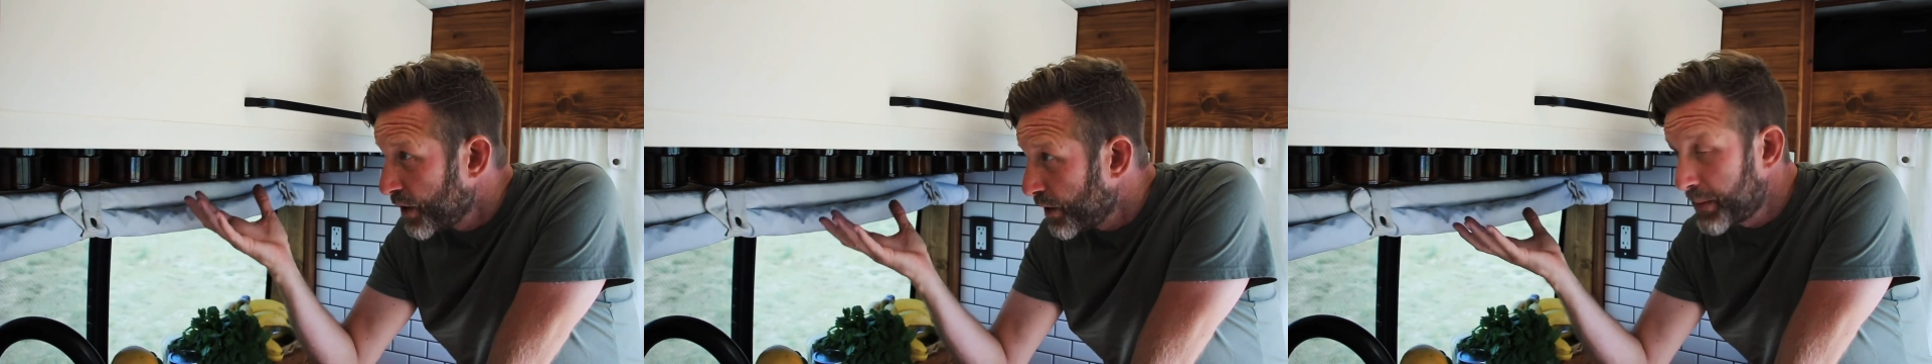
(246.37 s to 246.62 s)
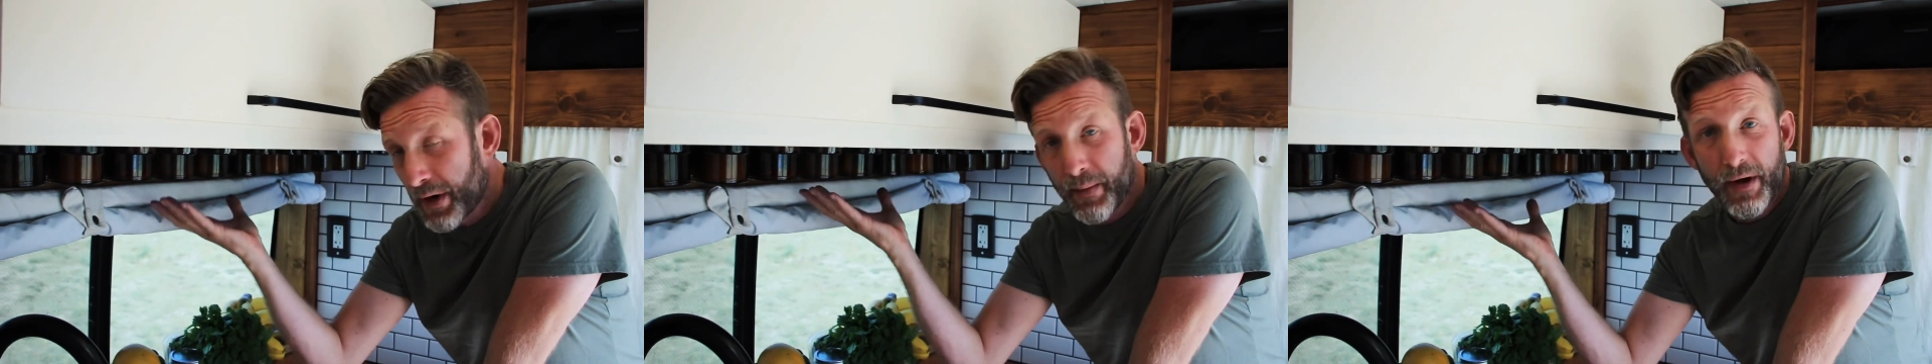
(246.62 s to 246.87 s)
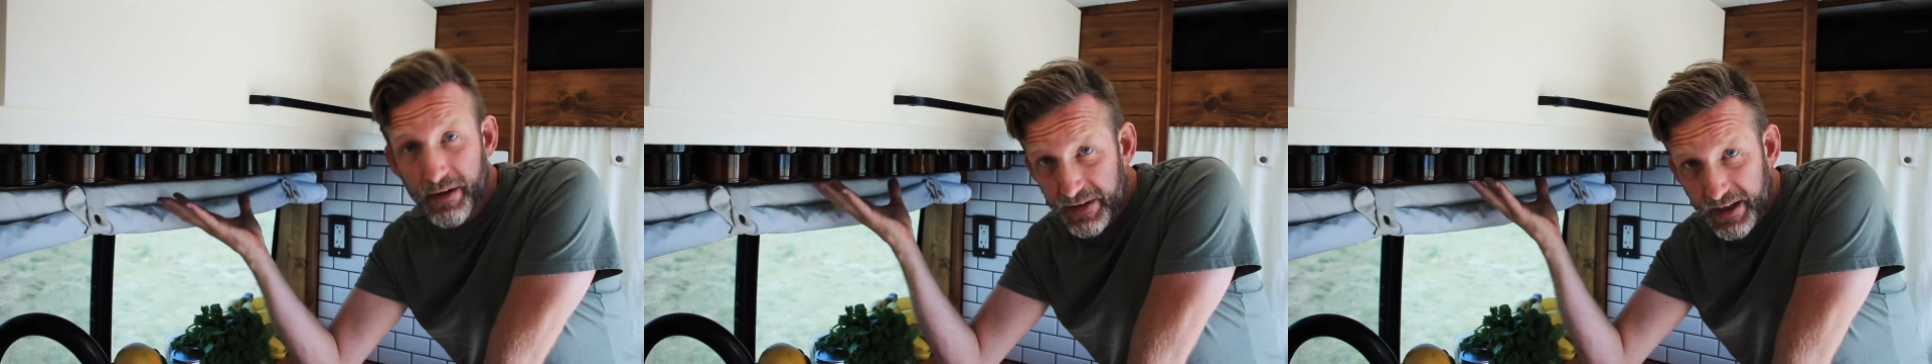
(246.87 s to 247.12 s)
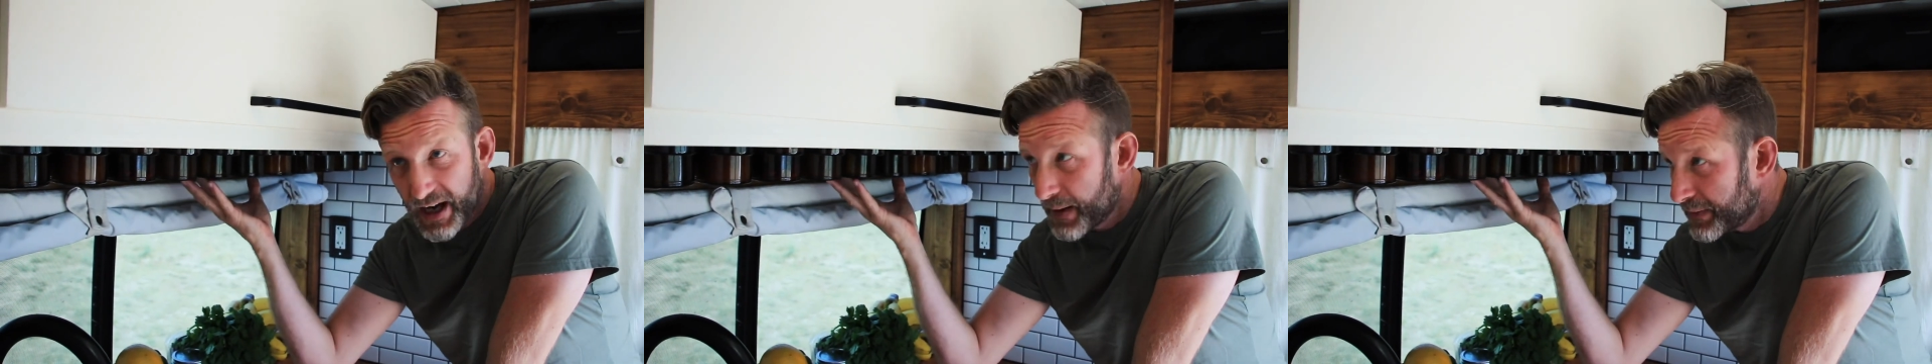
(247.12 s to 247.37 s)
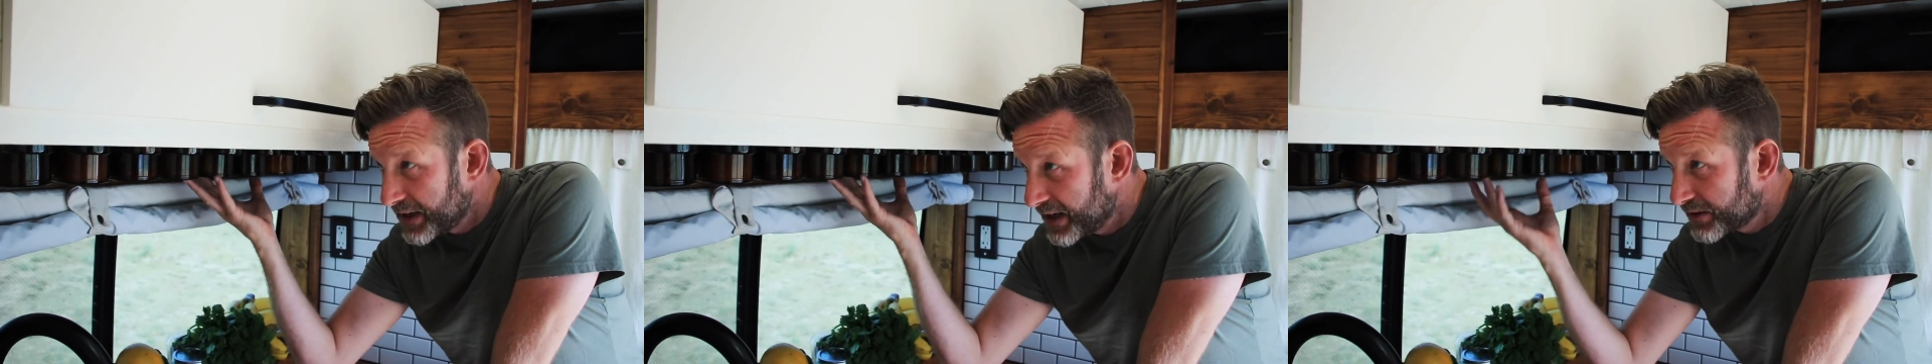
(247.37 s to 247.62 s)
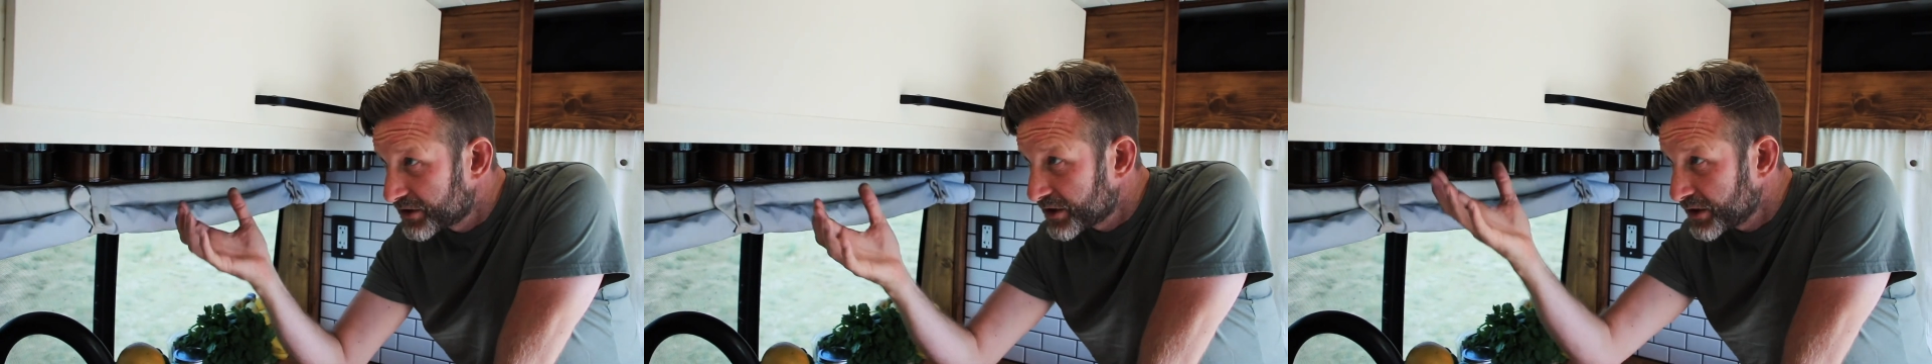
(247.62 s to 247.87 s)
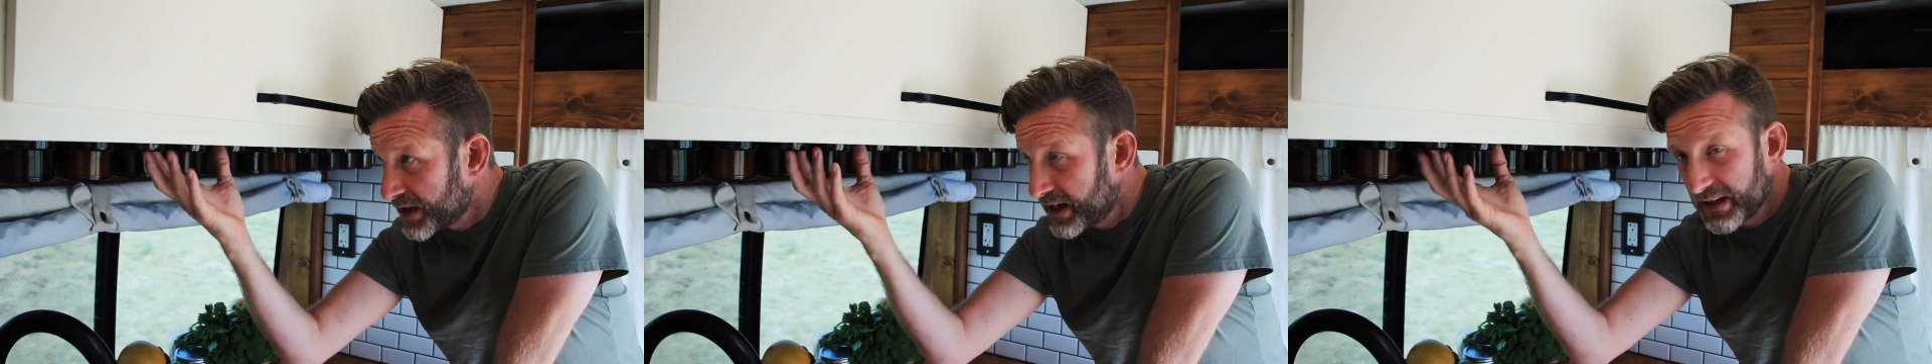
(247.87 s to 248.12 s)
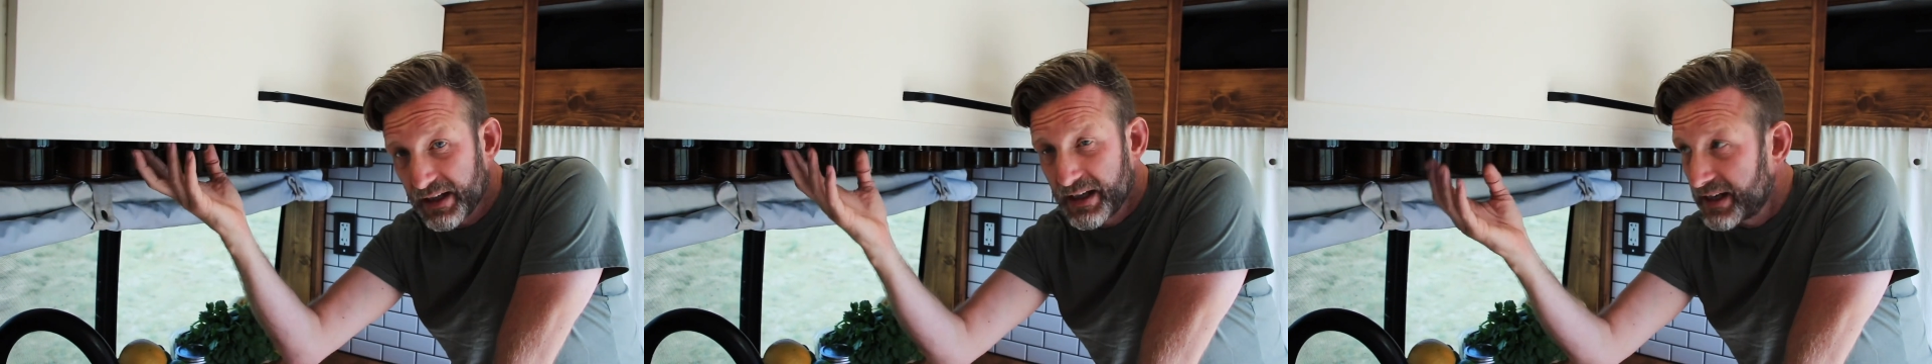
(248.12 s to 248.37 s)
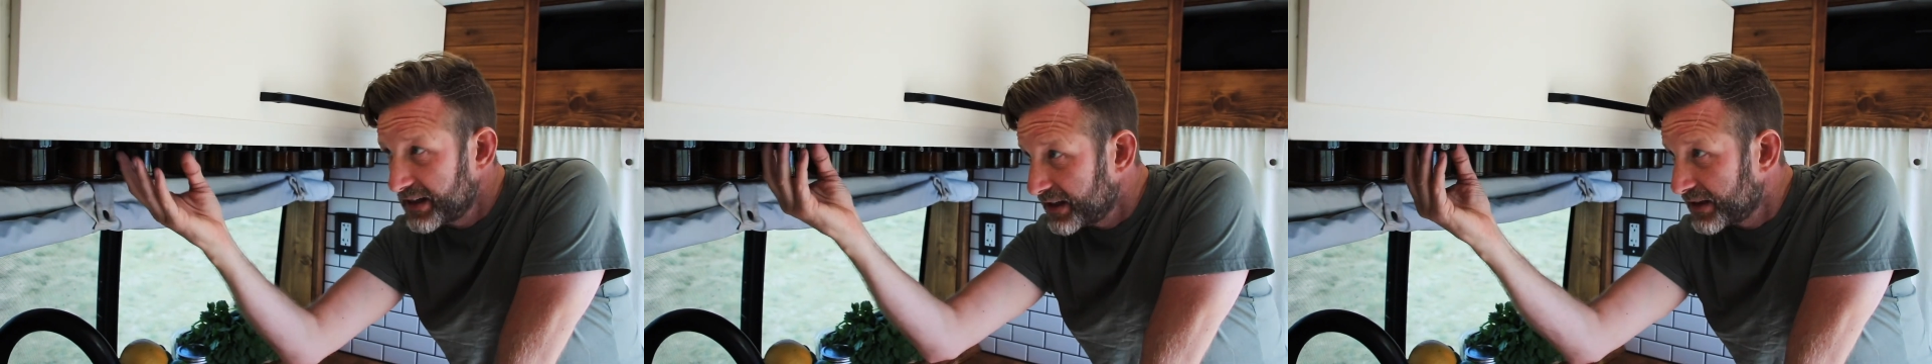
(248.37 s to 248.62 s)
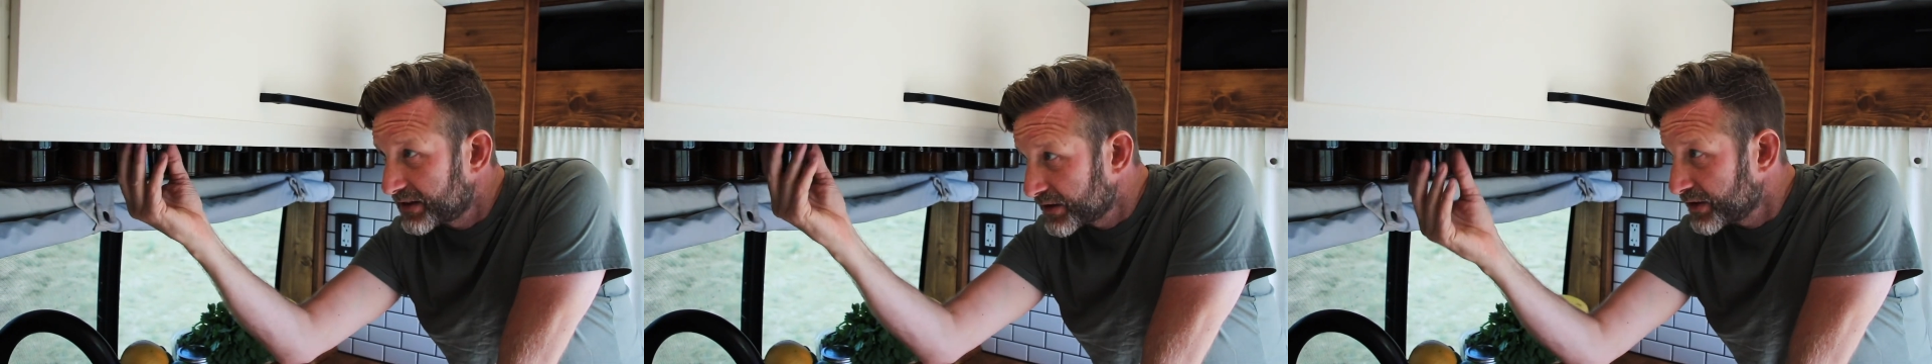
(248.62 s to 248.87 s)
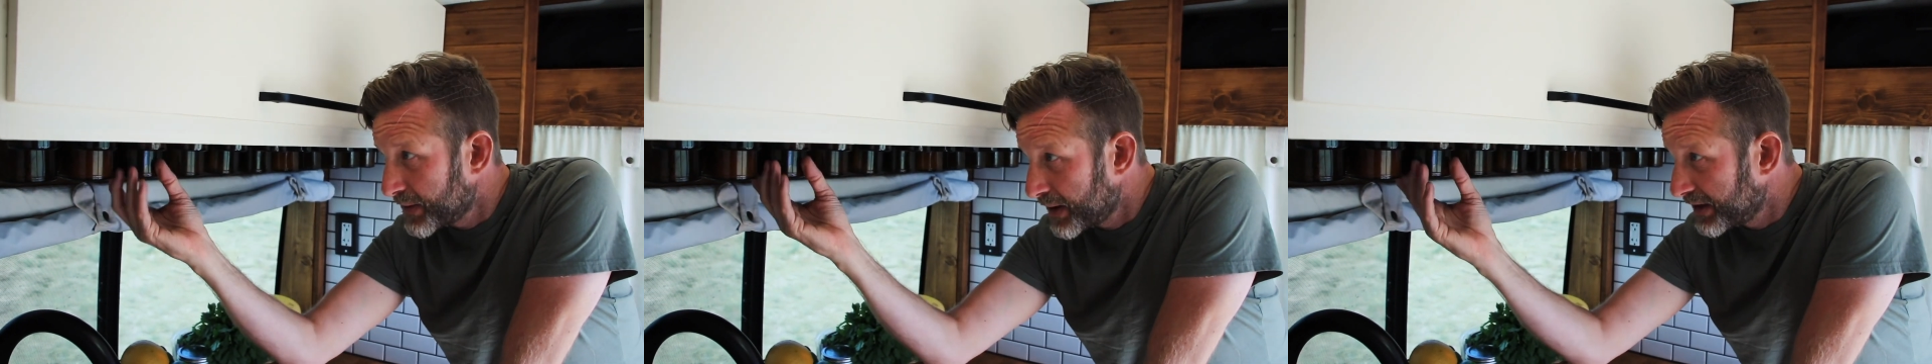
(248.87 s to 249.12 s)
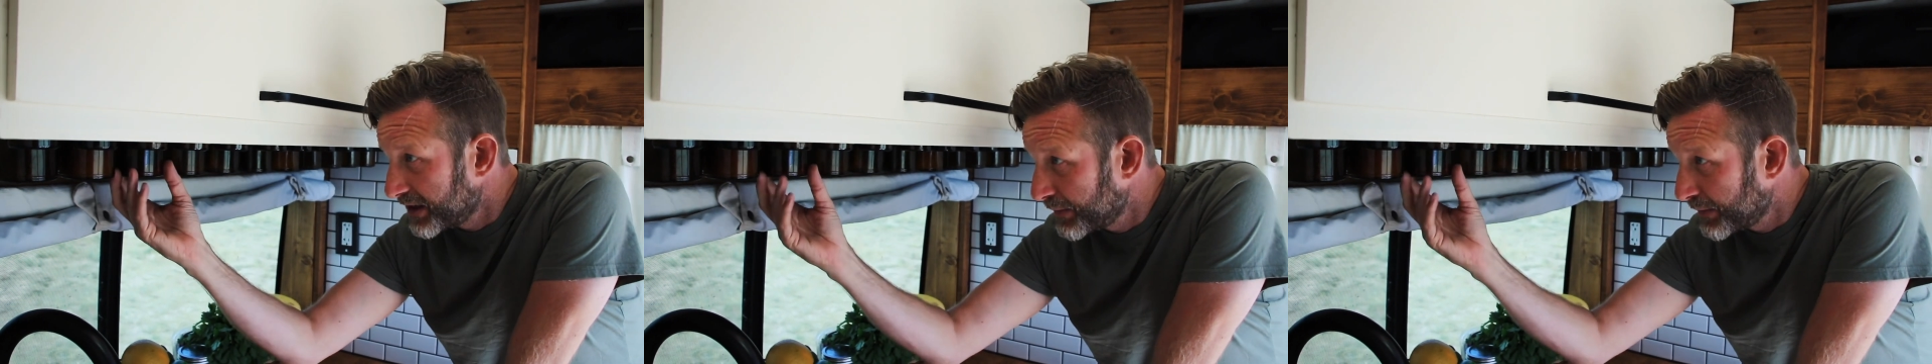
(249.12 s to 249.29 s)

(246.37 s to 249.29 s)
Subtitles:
we put them under the cabinet, screwed on the lid, and then screwed them on here.